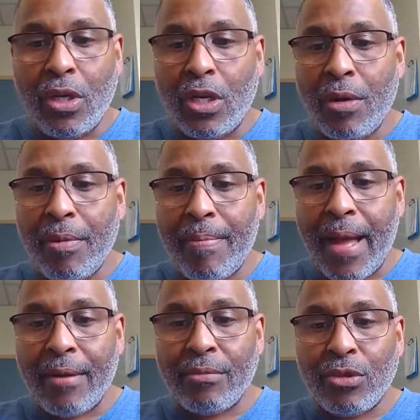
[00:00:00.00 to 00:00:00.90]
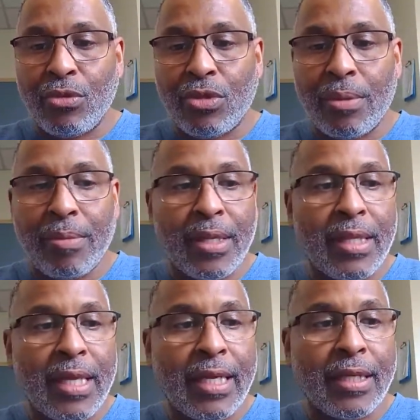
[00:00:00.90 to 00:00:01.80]
come about and do some of the
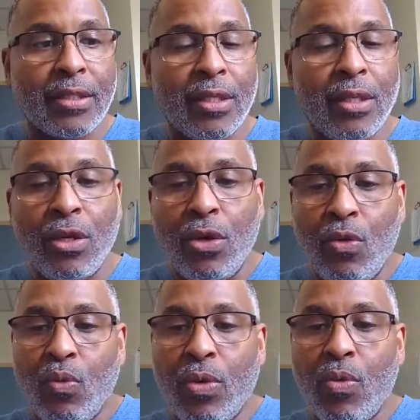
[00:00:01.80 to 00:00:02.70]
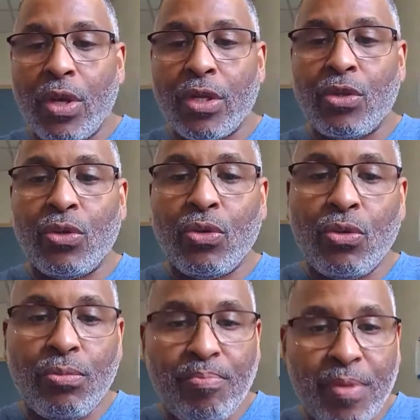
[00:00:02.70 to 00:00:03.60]
things we want to do,